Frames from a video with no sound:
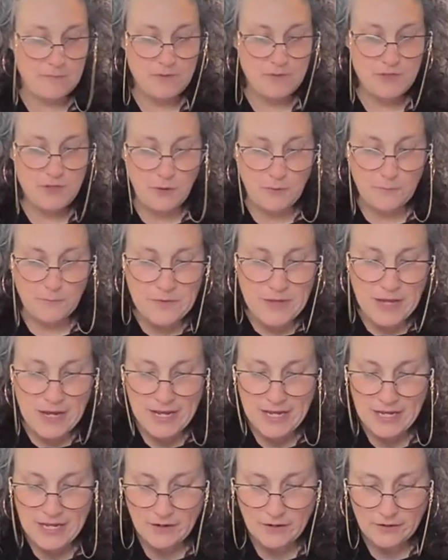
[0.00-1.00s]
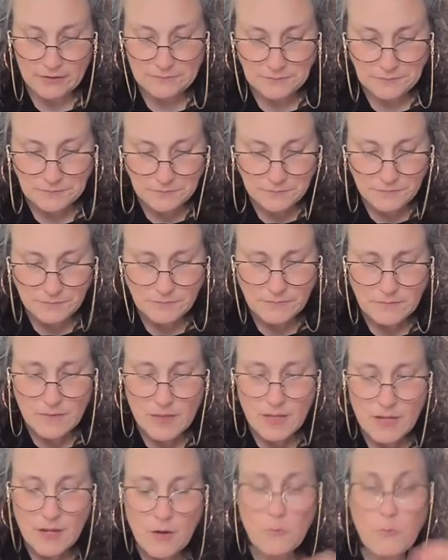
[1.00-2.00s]
So here,
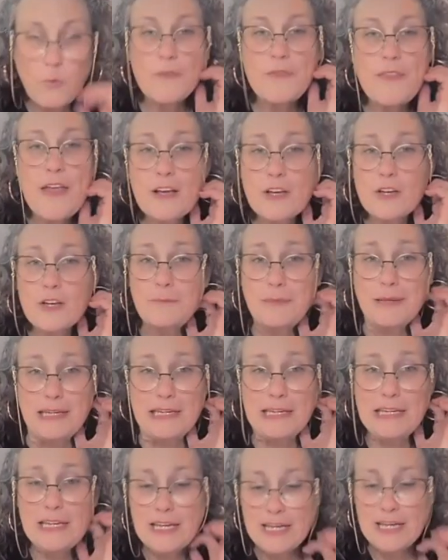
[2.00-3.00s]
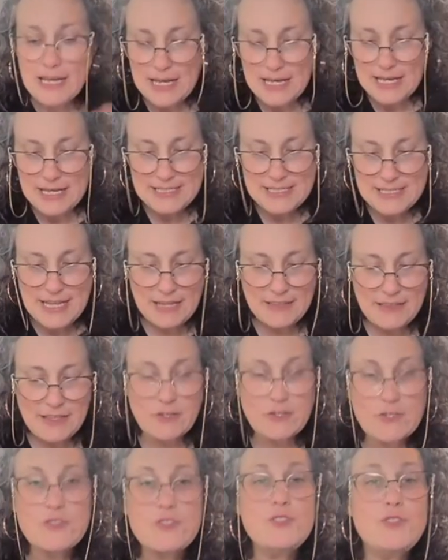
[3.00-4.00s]
what that could be is that
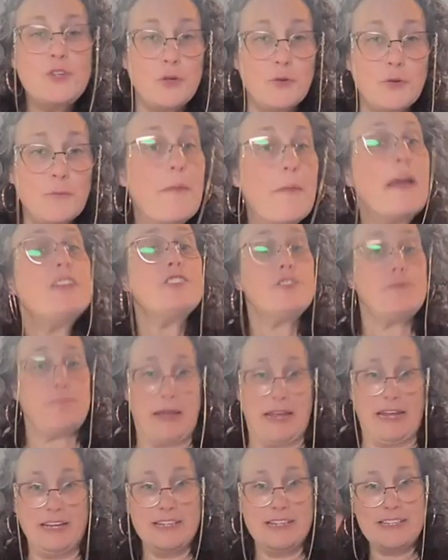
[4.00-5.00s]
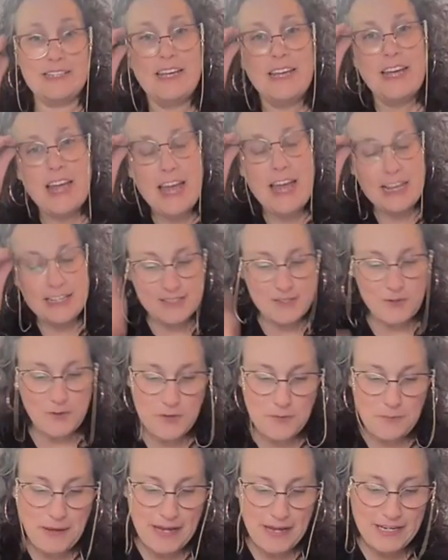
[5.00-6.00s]
there's too much paint. And
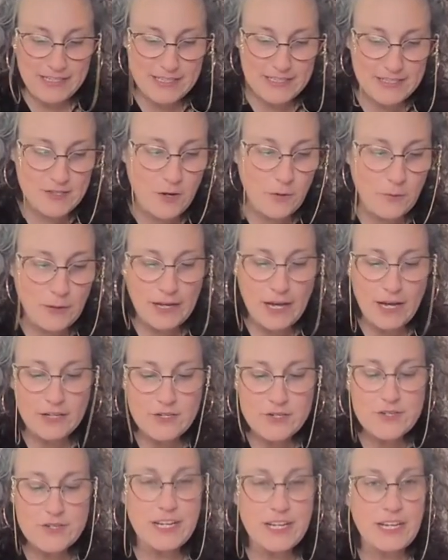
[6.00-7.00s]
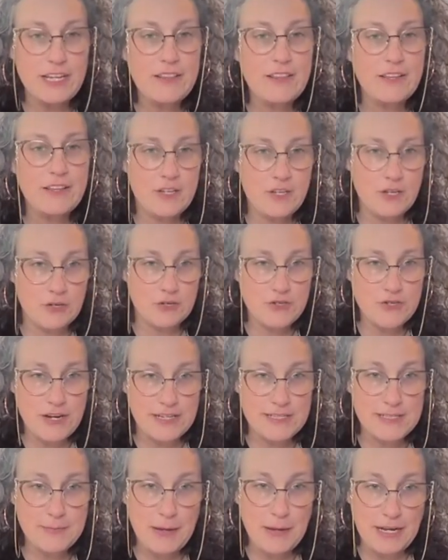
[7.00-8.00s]
so the paint is going underneath your
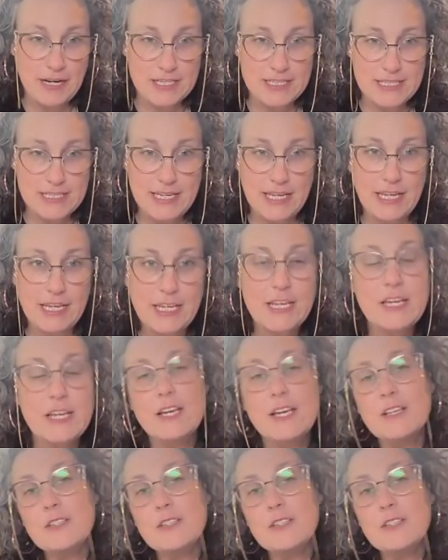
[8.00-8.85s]
transparency.